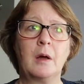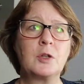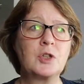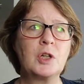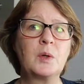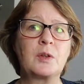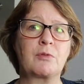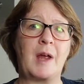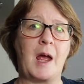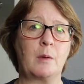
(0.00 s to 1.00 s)
2 or
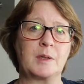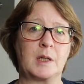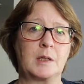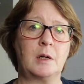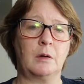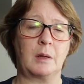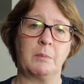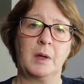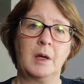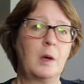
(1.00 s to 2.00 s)
3 hours at a time
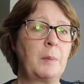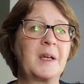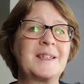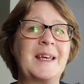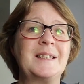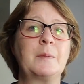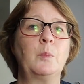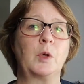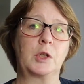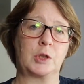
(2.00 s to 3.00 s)
because he didn't
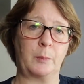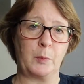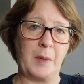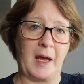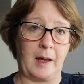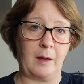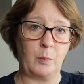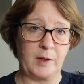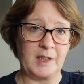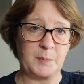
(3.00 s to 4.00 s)
want to trouble me
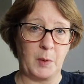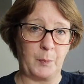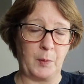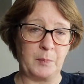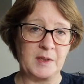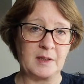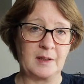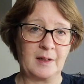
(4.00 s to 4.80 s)
with his problems.